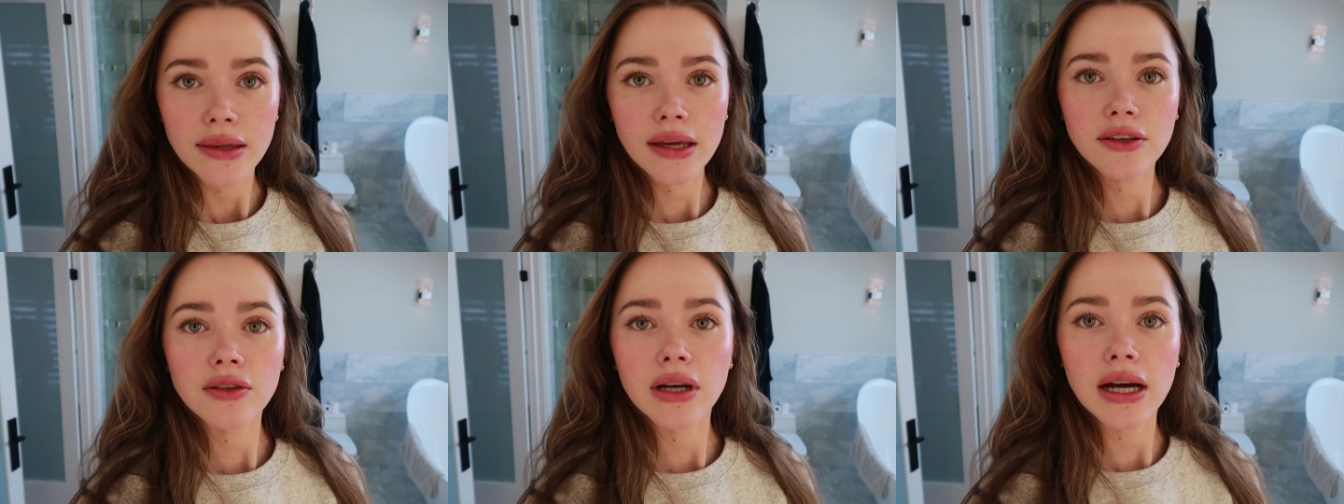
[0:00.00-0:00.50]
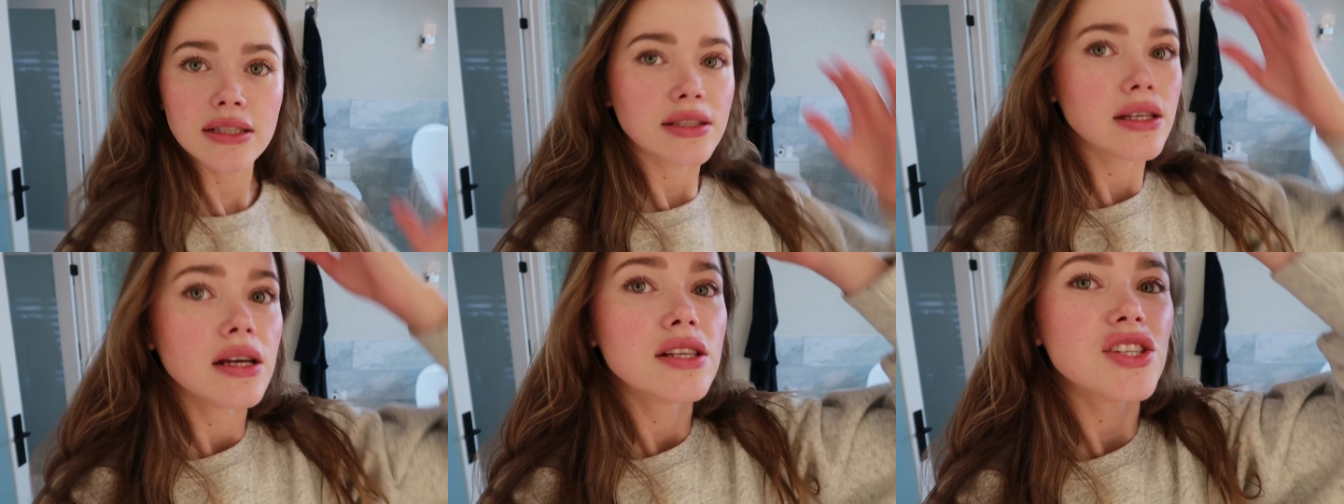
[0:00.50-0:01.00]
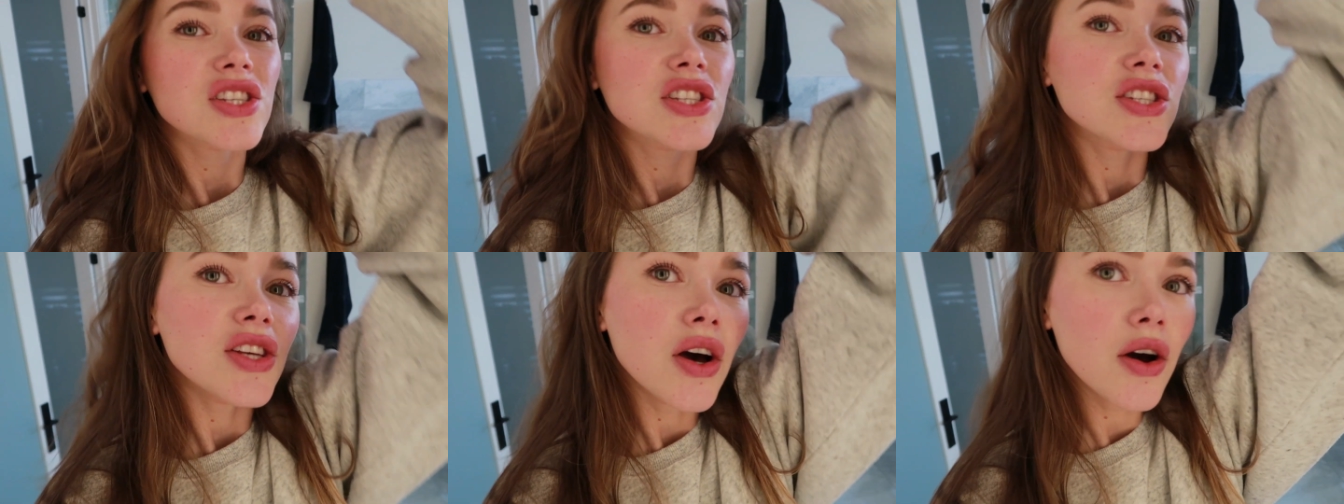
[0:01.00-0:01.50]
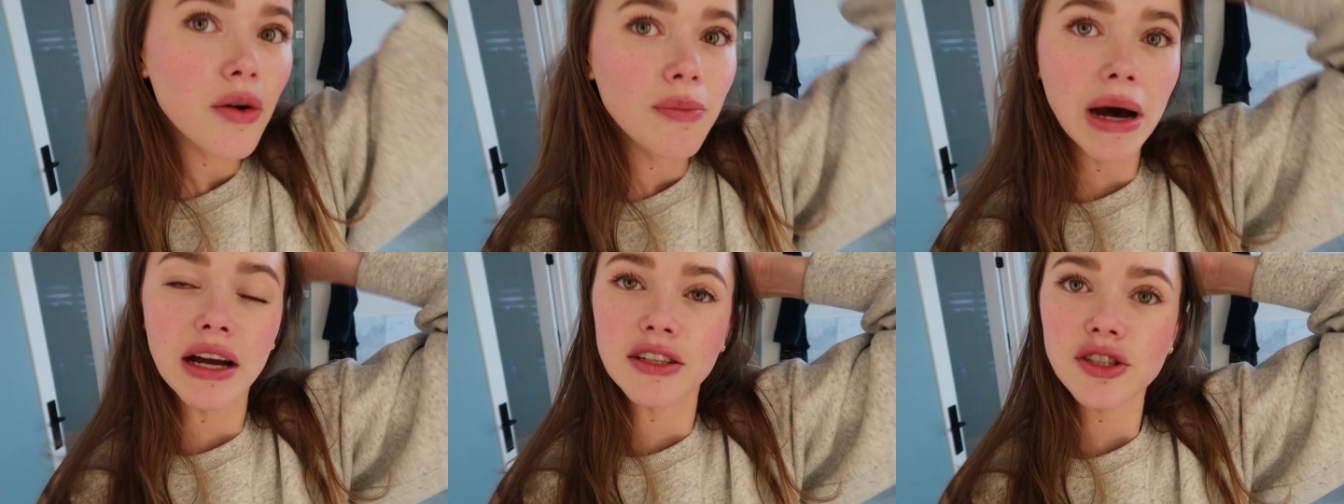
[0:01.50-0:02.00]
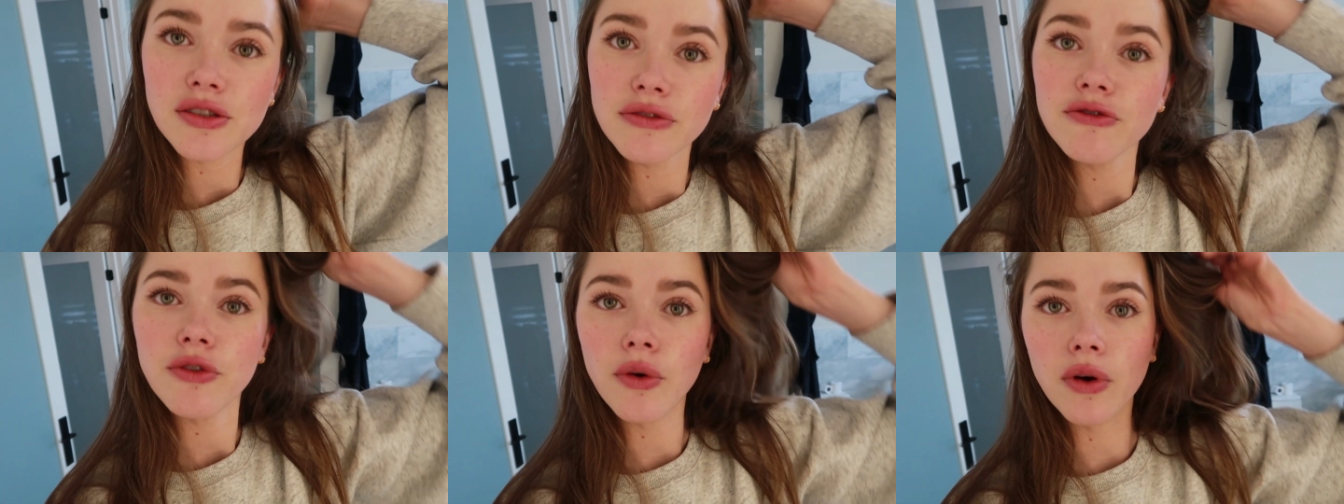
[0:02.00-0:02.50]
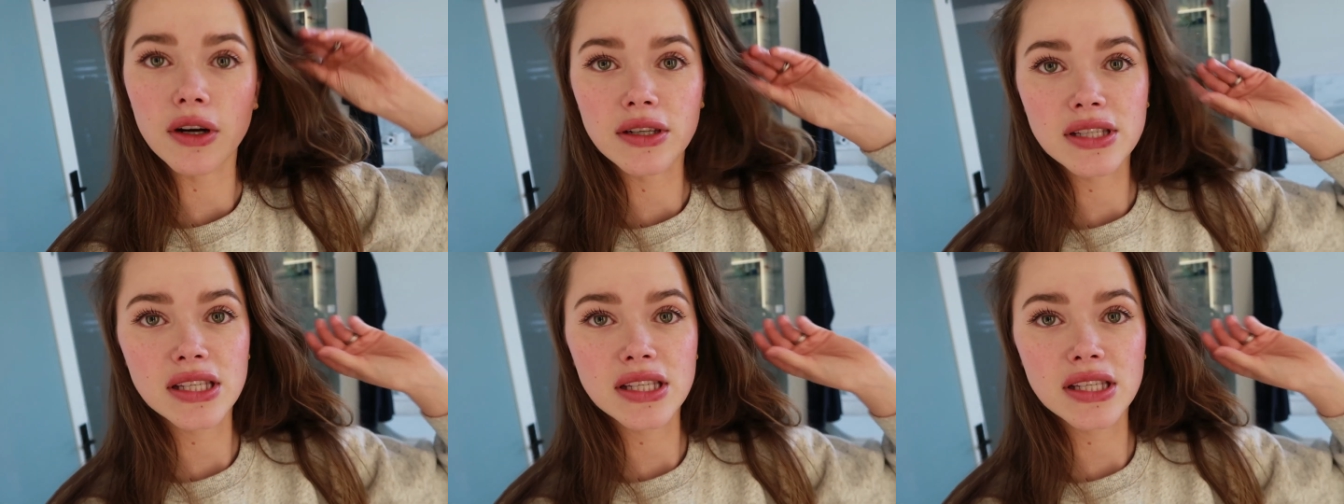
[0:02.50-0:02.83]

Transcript: Thank you guys so much for